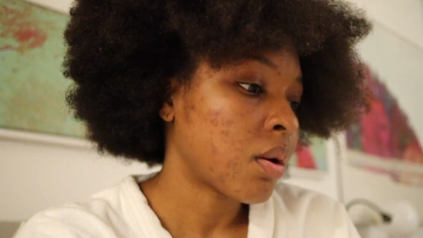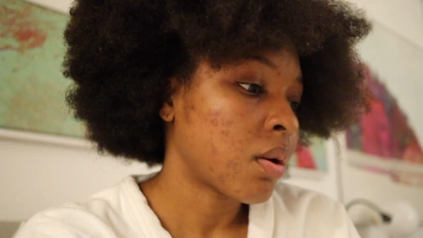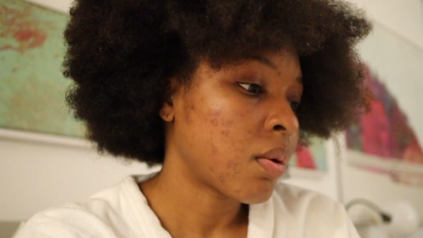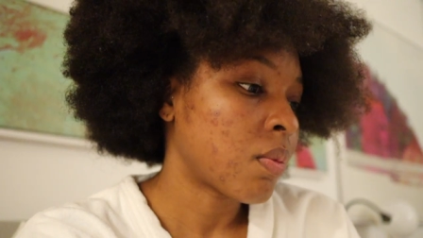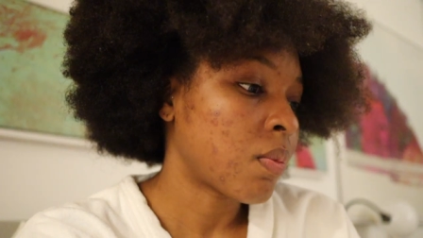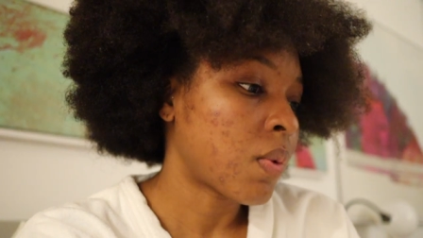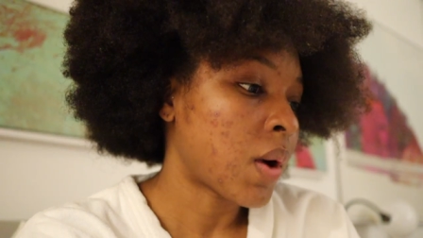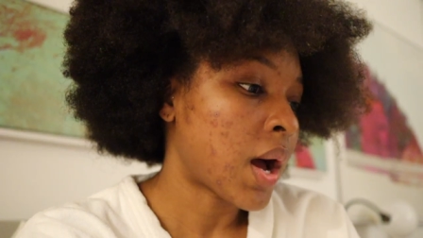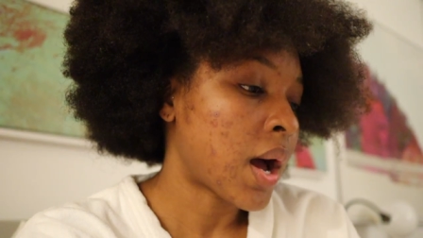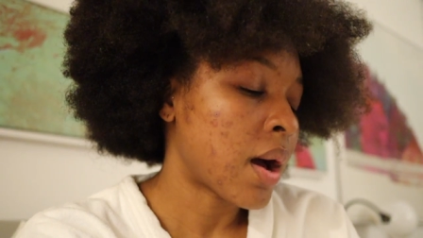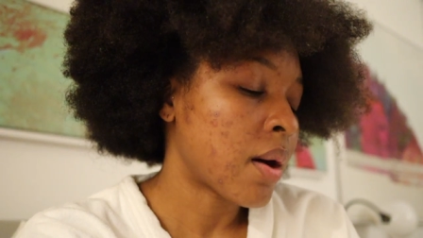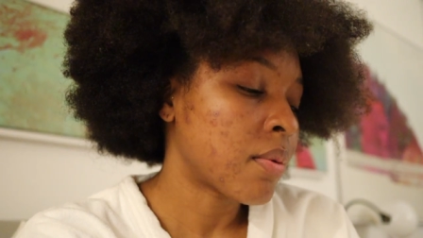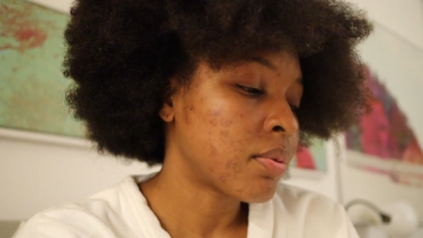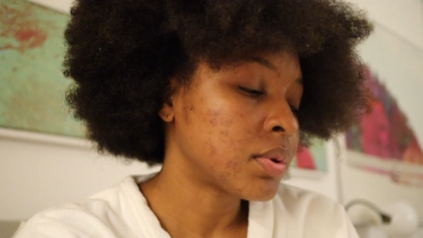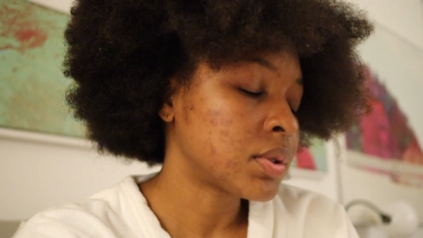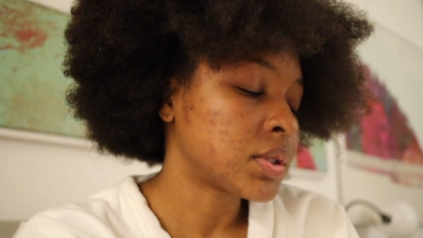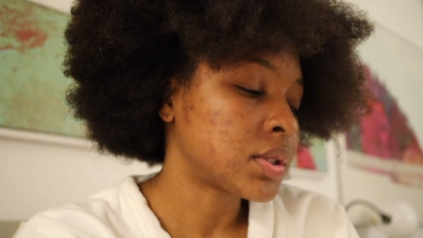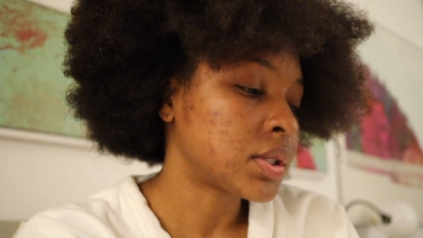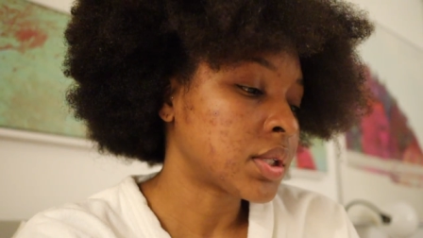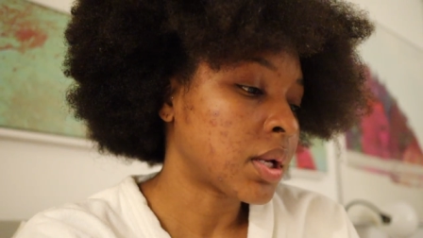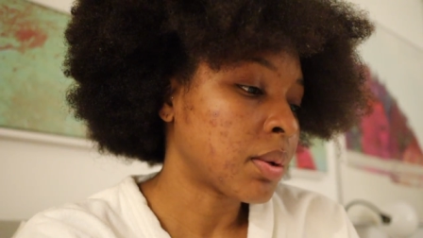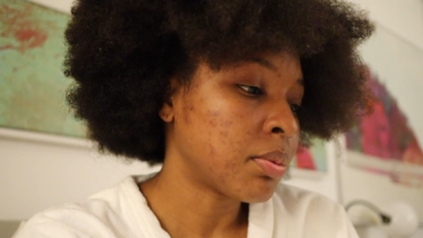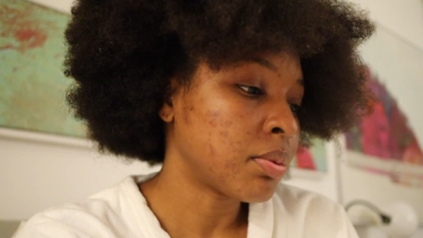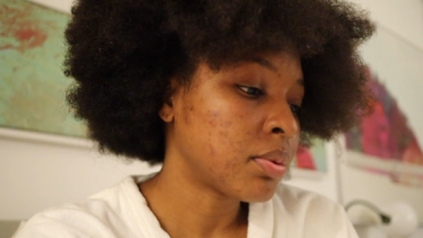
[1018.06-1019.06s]
why I was
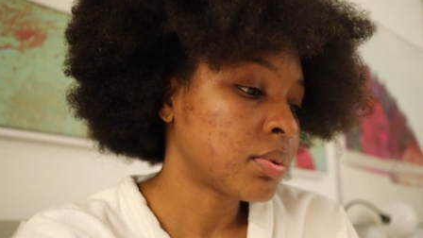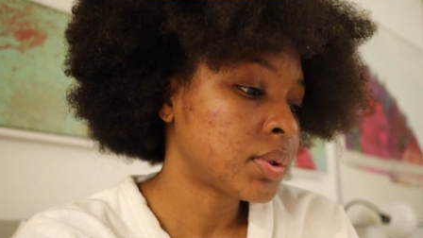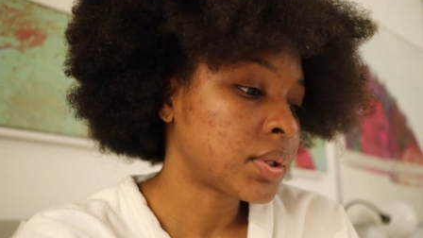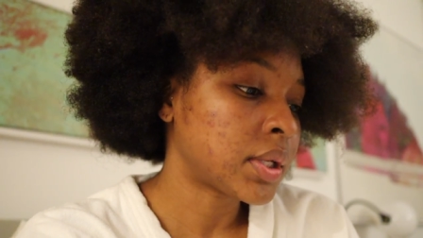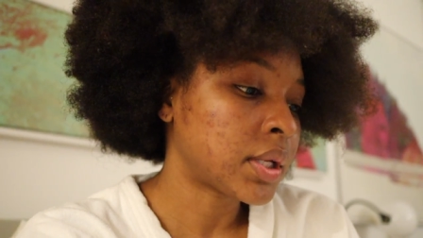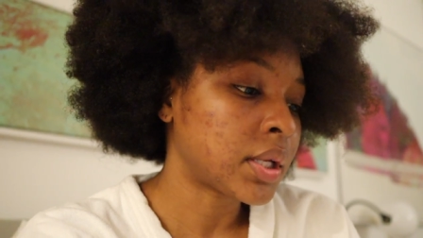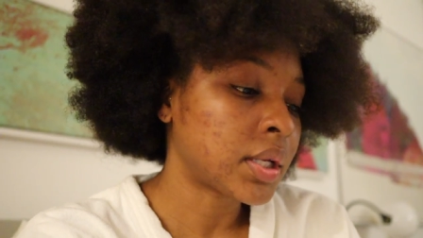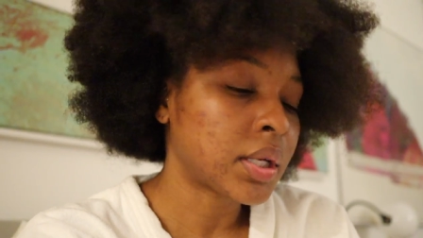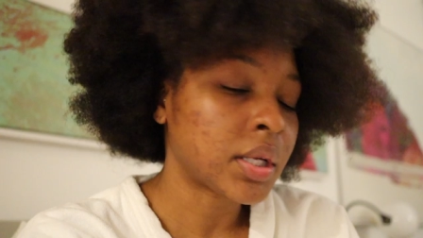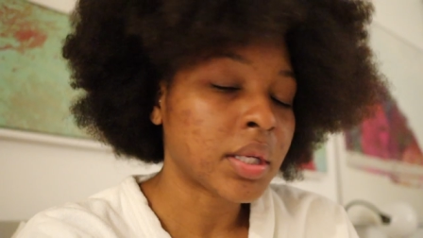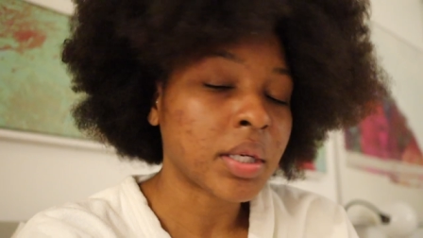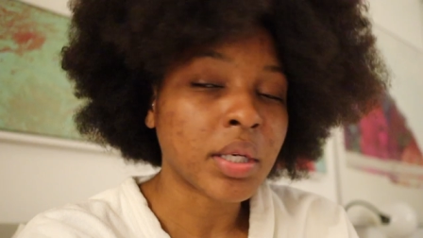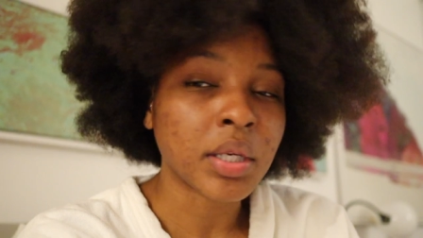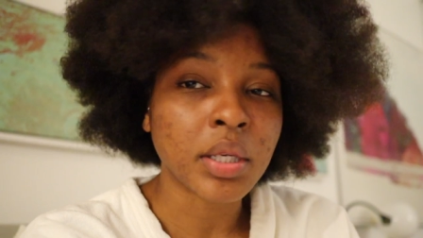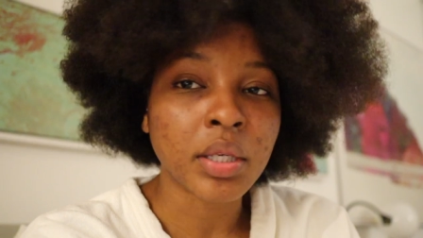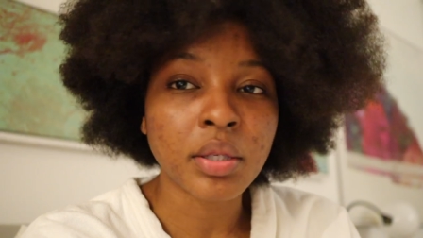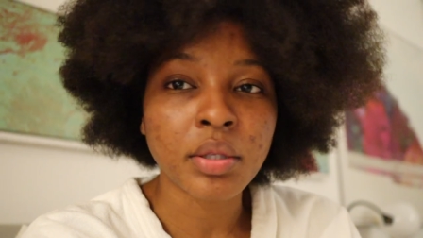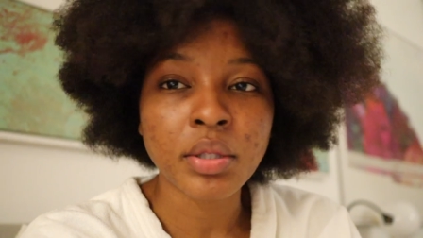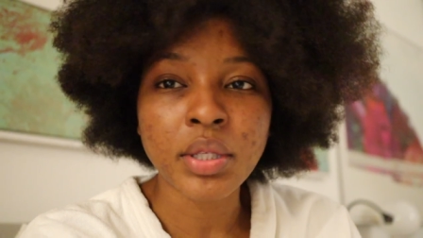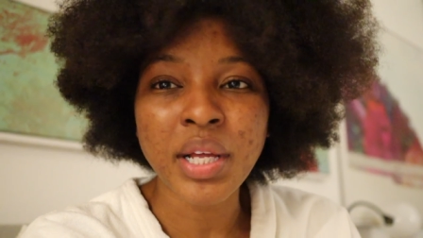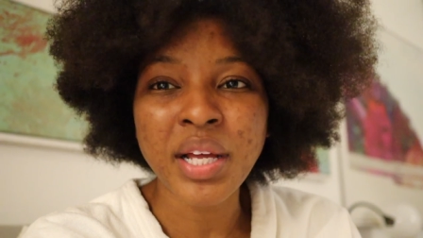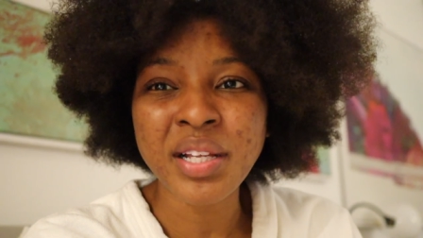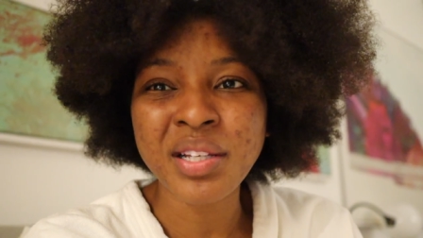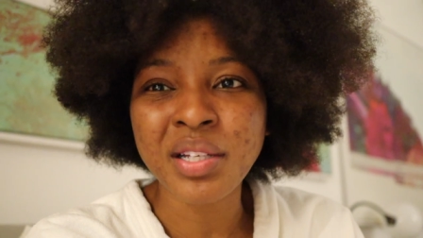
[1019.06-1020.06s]
double thinking
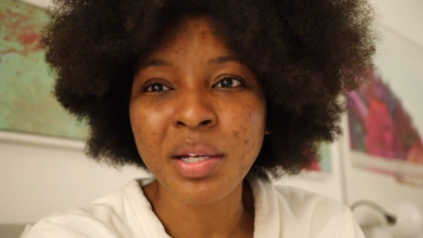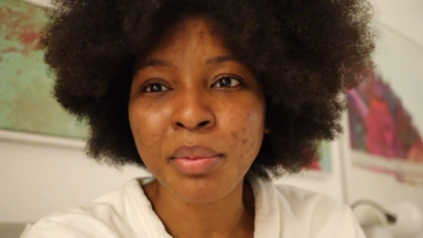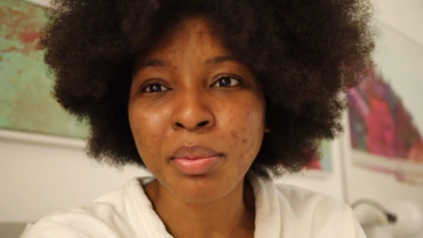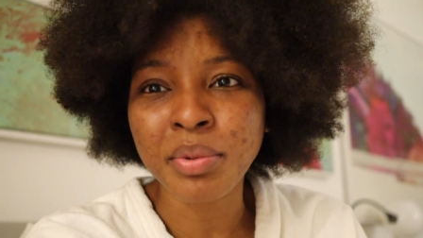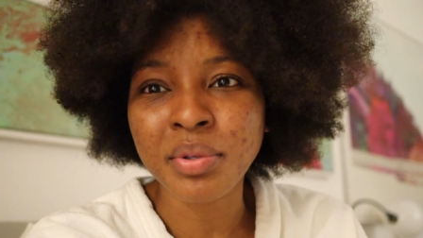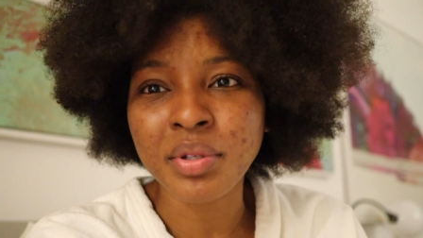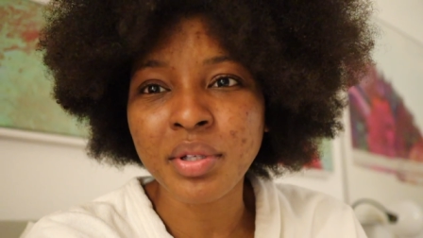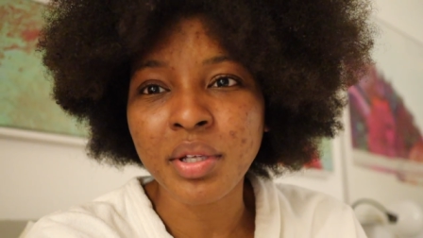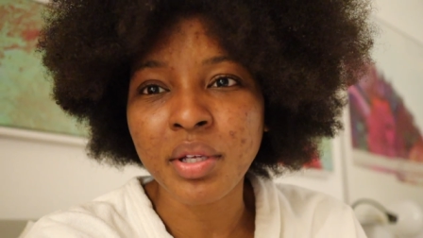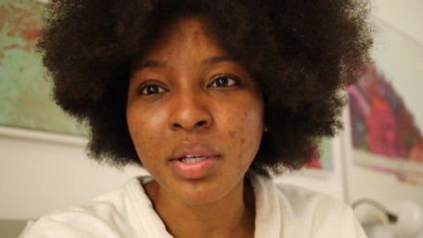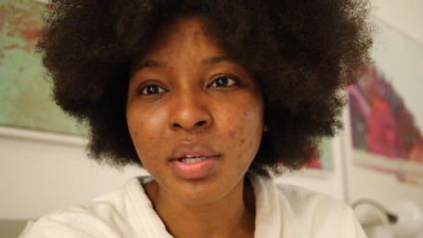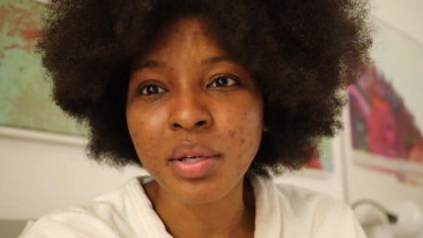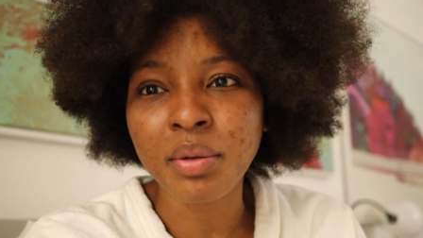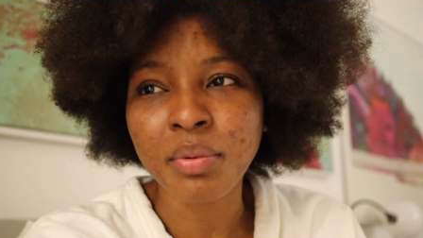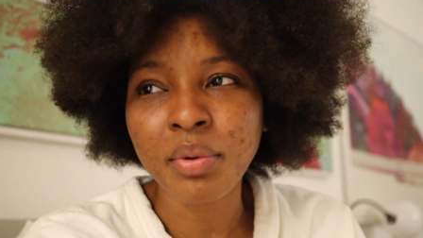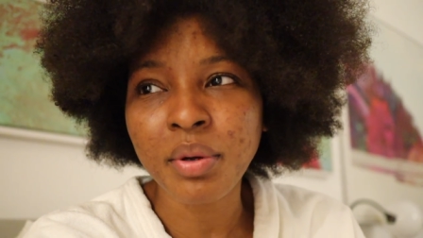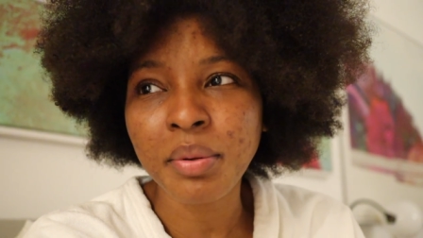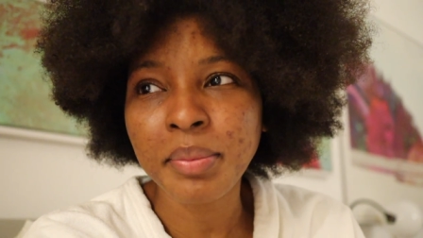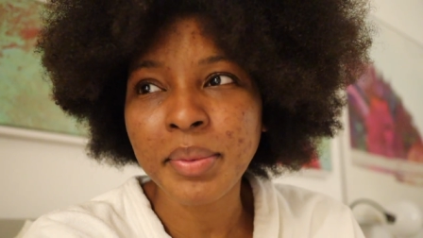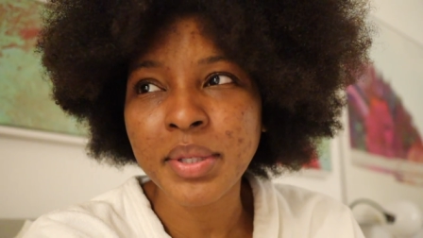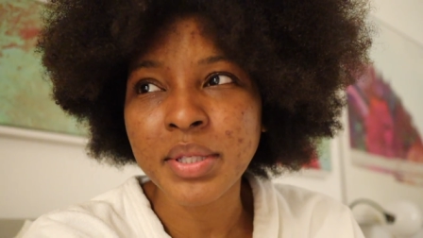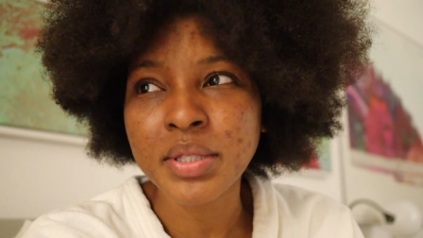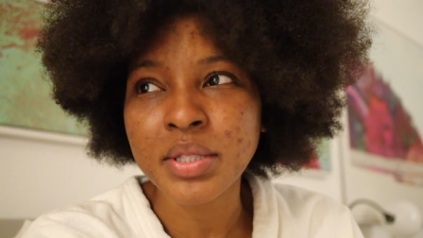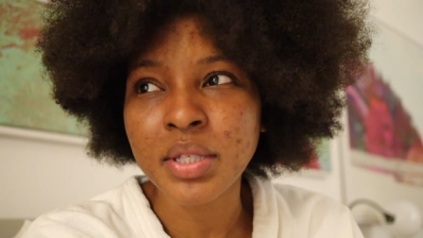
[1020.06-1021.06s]
it. Not double thinking, what
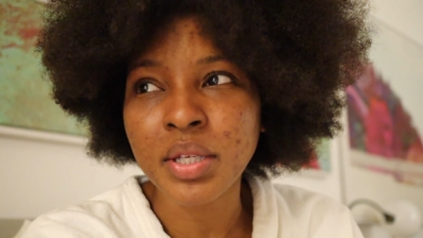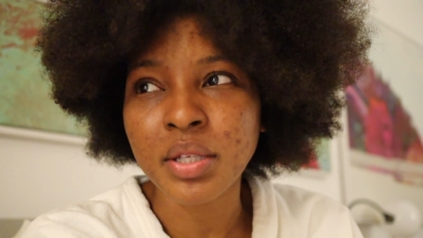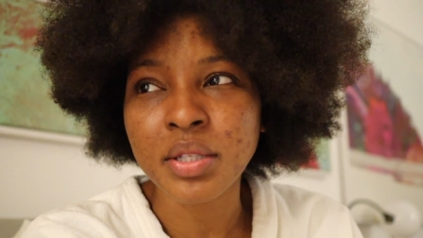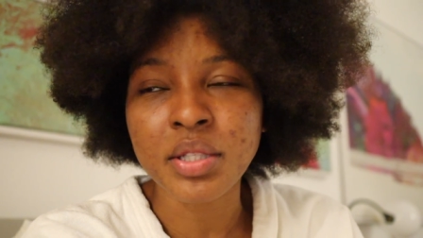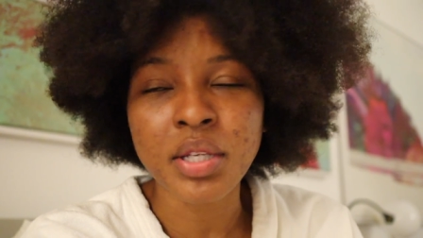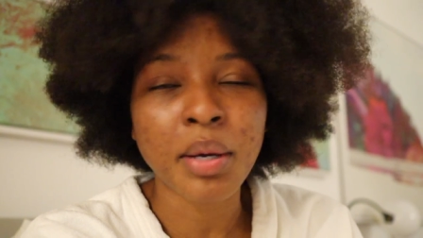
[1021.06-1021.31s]
am I saying?